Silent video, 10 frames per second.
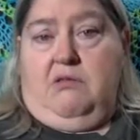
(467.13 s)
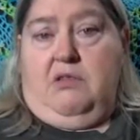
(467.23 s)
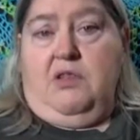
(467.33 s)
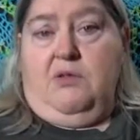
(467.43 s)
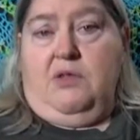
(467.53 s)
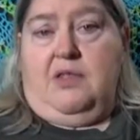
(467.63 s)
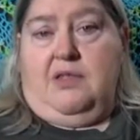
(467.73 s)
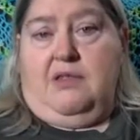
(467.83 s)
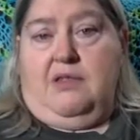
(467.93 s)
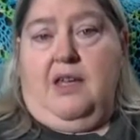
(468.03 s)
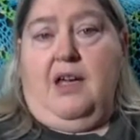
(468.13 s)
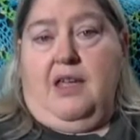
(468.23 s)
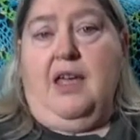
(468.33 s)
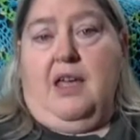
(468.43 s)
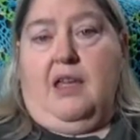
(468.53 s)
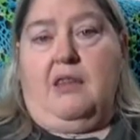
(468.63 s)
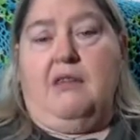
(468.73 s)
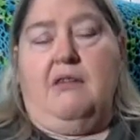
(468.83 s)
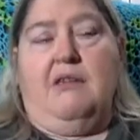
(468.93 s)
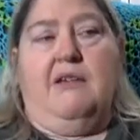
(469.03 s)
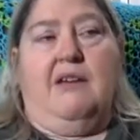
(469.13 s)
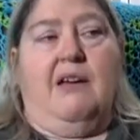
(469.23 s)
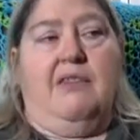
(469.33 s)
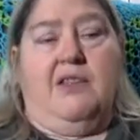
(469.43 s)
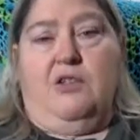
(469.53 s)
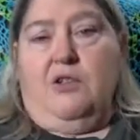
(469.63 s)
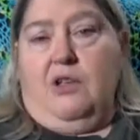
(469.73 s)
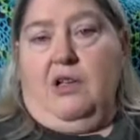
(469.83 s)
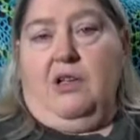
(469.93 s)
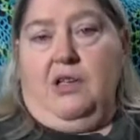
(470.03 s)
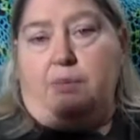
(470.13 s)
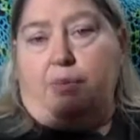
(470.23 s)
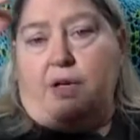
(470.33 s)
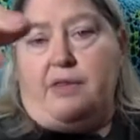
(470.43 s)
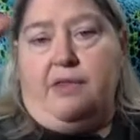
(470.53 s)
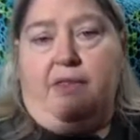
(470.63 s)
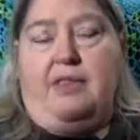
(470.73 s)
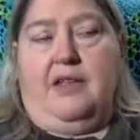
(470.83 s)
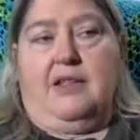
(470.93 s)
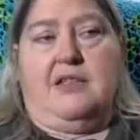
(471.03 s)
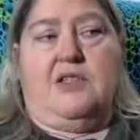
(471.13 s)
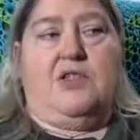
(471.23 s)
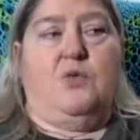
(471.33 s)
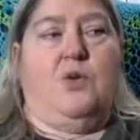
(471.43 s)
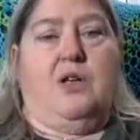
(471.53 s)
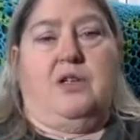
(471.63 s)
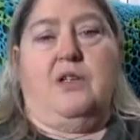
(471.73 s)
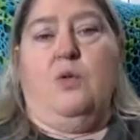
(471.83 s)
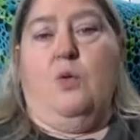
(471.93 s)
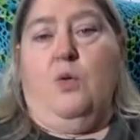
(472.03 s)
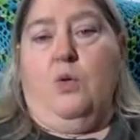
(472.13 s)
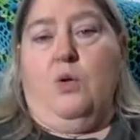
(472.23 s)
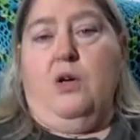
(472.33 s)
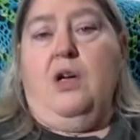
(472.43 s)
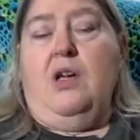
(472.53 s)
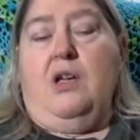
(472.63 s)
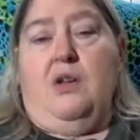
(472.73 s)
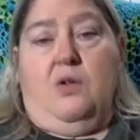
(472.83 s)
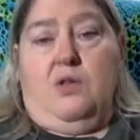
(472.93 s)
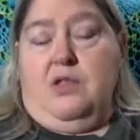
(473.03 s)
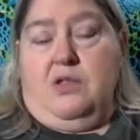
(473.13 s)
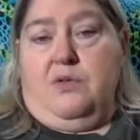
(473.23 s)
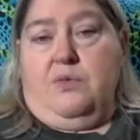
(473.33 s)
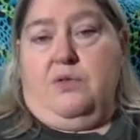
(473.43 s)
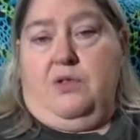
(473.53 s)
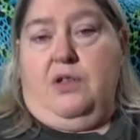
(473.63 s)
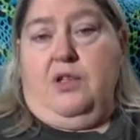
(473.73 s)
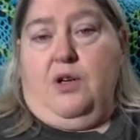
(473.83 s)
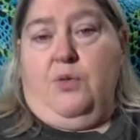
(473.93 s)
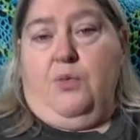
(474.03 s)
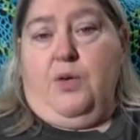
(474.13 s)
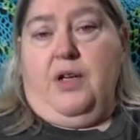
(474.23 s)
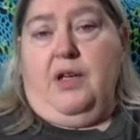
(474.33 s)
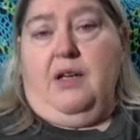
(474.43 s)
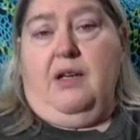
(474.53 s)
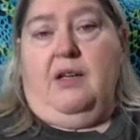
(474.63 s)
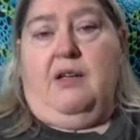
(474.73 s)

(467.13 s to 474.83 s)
use again and then you could clip on the things that you wanted or you could just you know re